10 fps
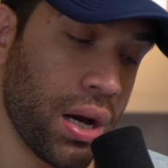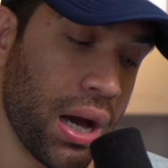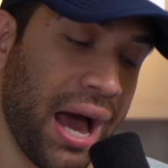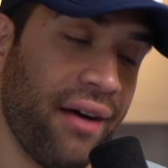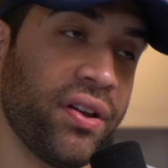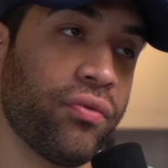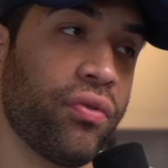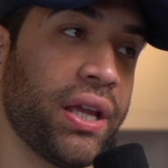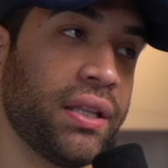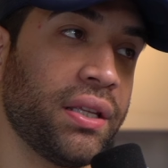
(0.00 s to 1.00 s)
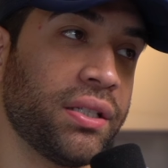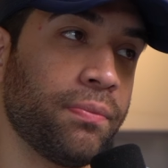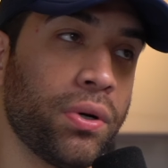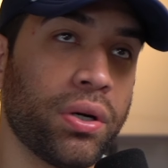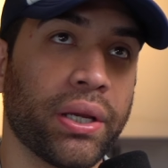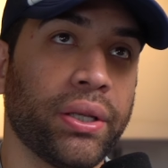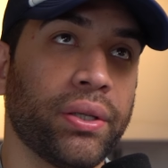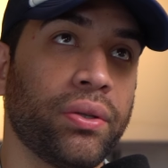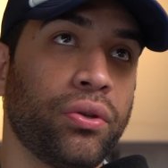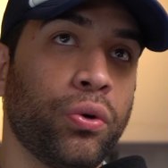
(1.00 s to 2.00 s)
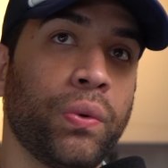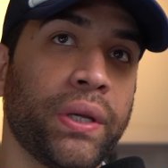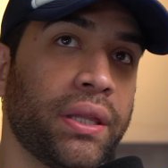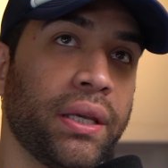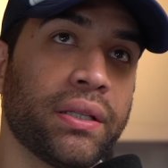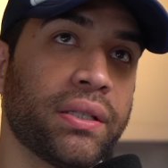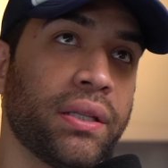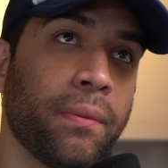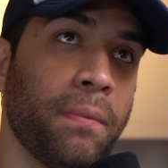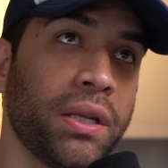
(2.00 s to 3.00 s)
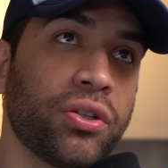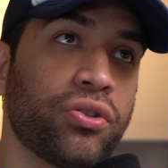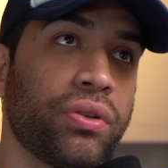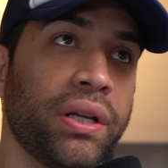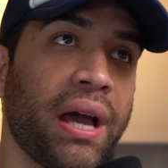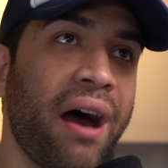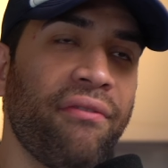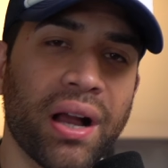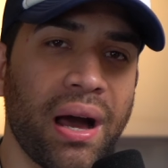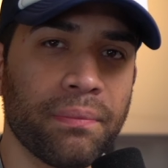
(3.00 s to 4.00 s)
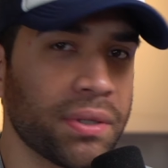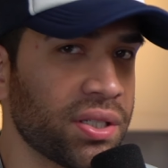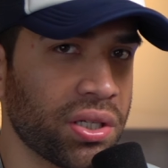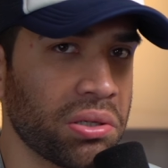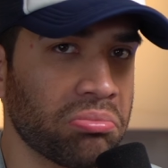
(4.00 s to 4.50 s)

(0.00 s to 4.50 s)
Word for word: Having written this book and doing things in the ministry, I've accomplished